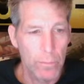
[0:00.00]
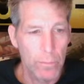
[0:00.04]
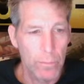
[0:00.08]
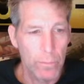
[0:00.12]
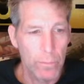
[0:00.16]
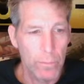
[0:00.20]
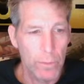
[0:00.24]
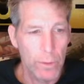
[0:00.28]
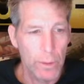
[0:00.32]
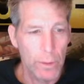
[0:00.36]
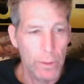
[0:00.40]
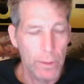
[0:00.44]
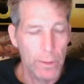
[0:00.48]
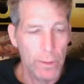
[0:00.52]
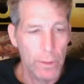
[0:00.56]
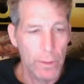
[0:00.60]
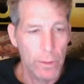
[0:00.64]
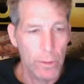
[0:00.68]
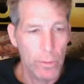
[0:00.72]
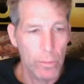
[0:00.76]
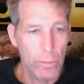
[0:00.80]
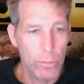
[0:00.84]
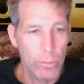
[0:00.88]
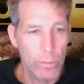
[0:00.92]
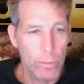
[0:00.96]
Flying the
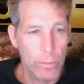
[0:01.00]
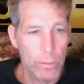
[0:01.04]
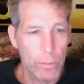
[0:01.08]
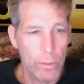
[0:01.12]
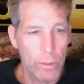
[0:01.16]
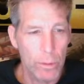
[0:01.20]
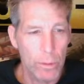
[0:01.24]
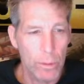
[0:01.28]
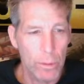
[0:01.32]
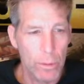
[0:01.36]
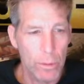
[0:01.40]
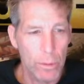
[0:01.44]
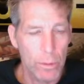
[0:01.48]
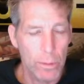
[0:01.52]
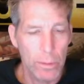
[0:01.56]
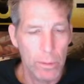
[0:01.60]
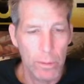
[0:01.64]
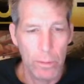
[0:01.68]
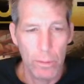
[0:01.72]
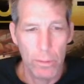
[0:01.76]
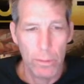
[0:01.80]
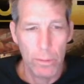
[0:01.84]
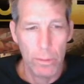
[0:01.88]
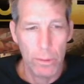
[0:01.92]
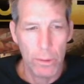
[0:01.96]
coast.
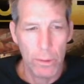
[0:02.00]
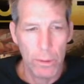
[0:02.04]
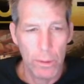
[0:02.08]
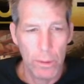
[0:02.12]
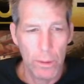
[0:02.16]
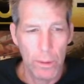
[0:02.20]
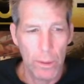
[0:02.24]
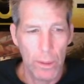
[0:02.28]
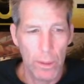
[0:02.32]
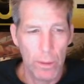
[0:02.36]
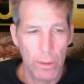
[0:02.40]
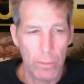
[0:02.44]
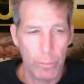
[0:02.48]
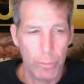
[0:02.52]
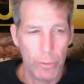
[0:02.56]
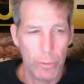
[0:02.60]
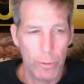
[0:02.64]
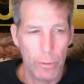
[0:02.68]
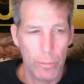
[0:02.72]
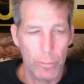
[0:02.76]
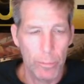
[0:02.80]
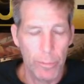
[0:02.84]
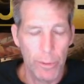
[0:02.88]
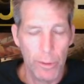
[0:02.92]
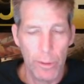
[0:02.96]
See, that'll pull
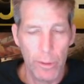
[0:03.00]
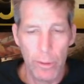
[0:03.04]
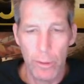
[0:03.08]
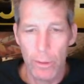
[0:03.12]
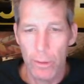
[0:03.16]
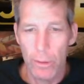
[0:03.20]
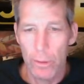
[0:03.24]
it better.